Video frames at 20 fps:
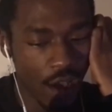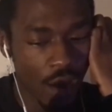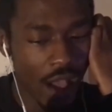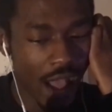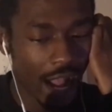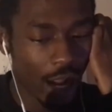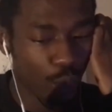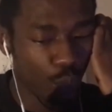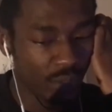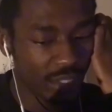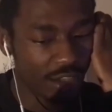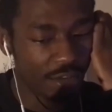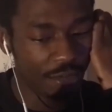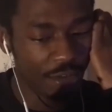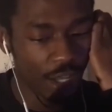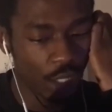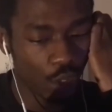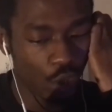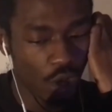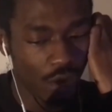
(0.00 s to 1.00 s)
I really
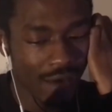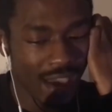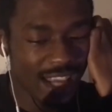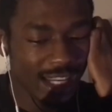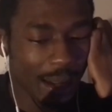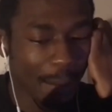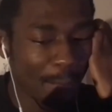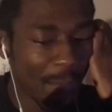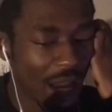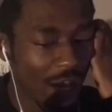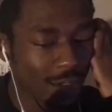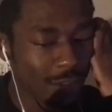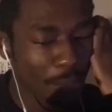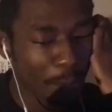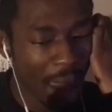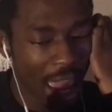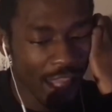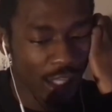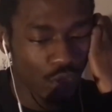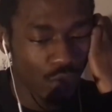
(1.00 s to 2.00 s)
fell off, then bounced
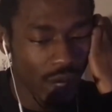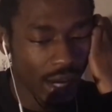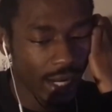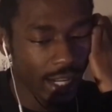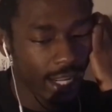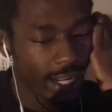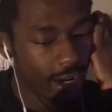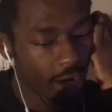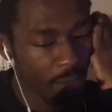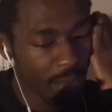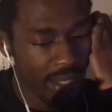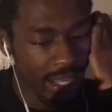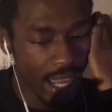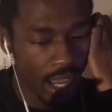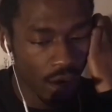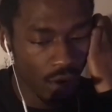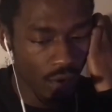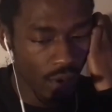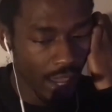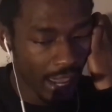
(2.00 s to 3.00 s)
back, you gotta hear me
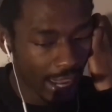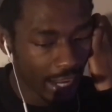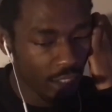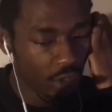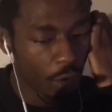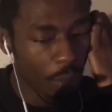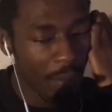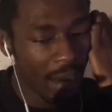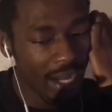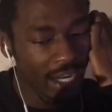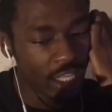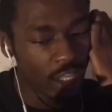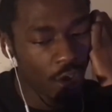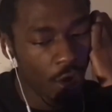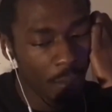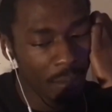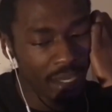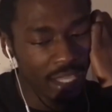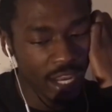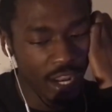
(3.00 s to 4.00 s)
out. Ain't nobody gonna
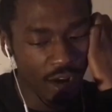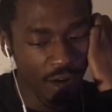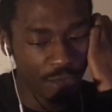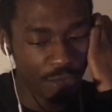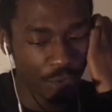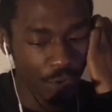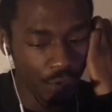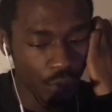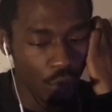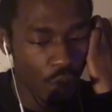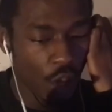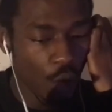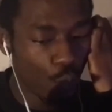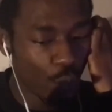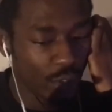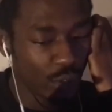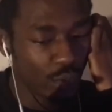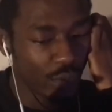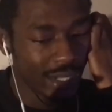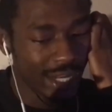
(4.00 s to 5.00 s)
be there for you when
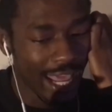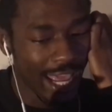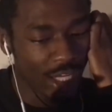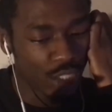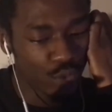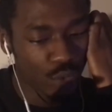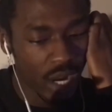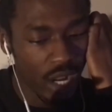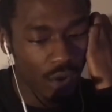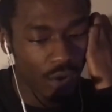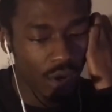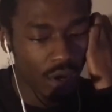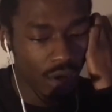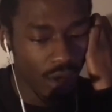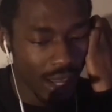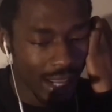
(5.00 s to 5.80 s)
you in that drought.